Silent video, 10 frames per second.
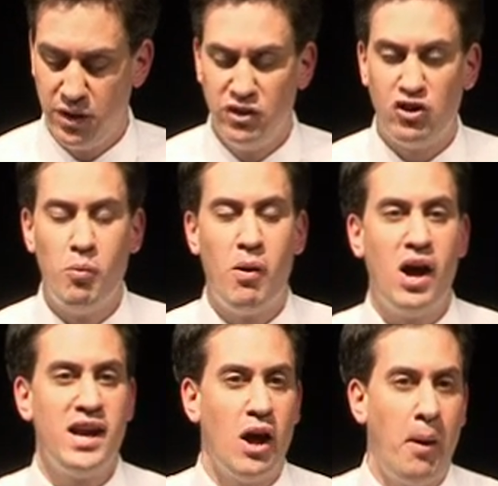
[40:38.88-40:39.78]
So
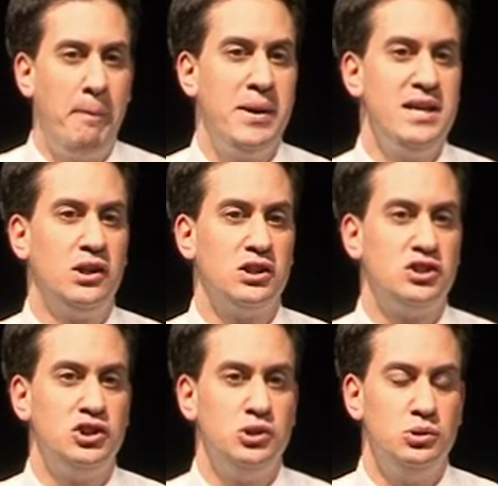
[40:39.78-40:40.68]
my appeal
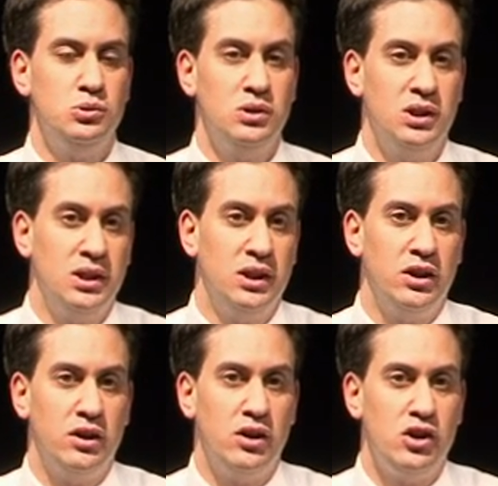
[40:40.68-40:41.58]
to
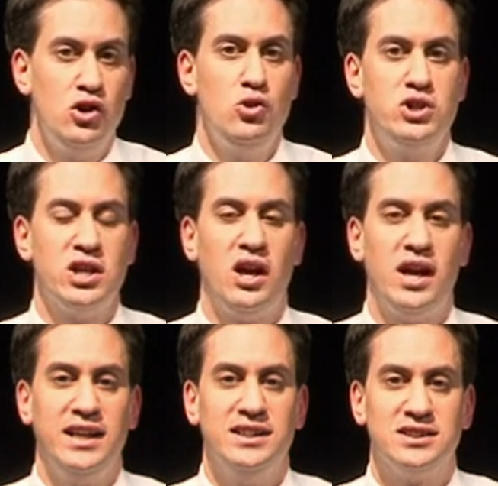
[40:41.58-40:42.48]
you
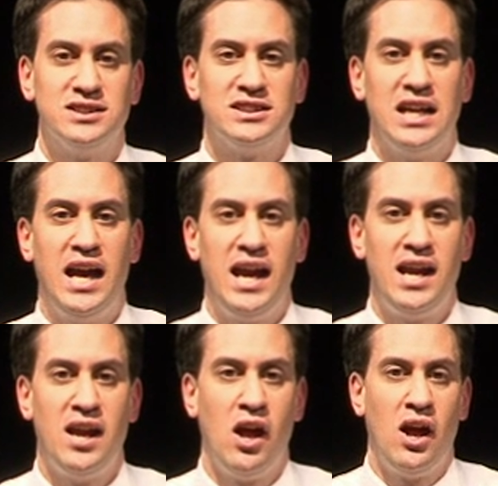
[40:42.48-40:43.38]
tonight is to
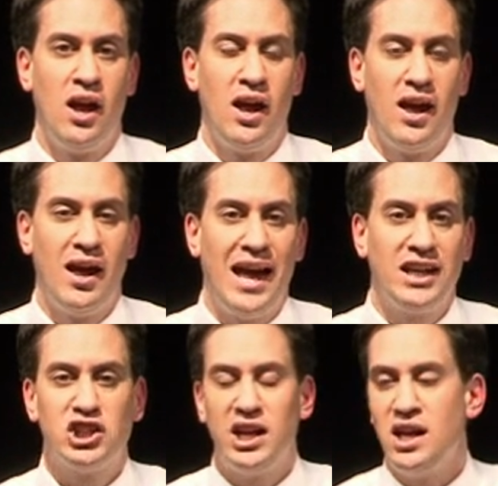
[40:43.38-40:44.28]
say,
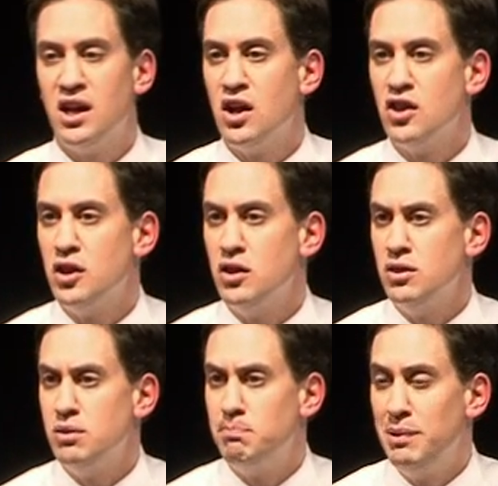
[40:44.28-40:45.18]
actually,
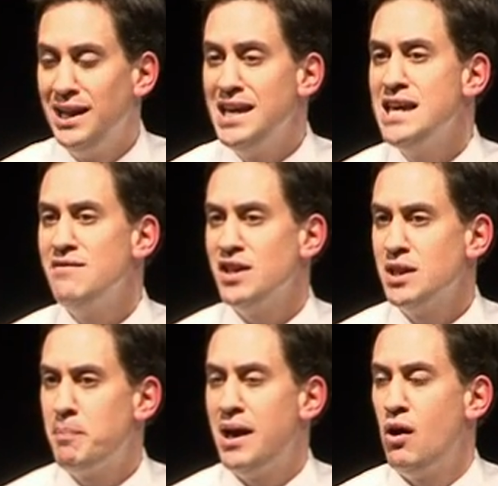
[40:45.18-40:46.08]
believe in the
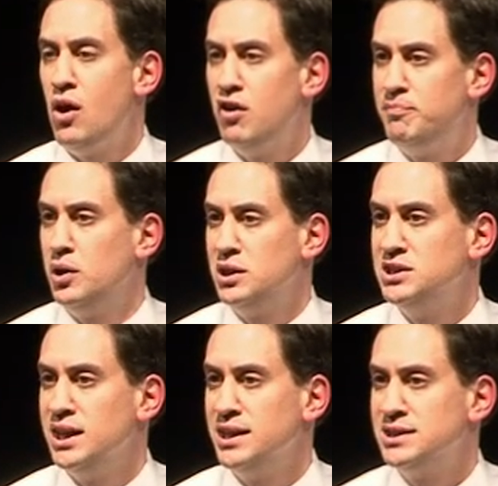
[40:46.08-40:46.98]
power of
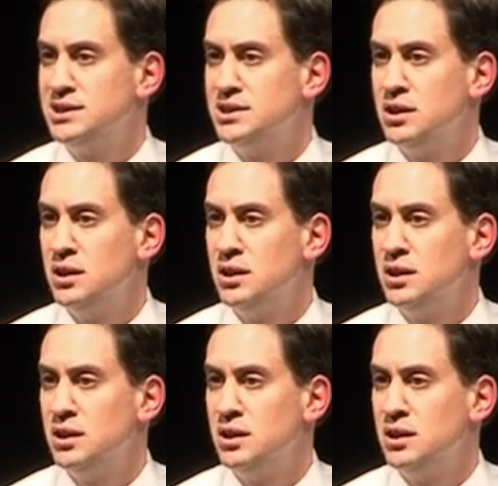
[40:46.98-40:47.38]
politics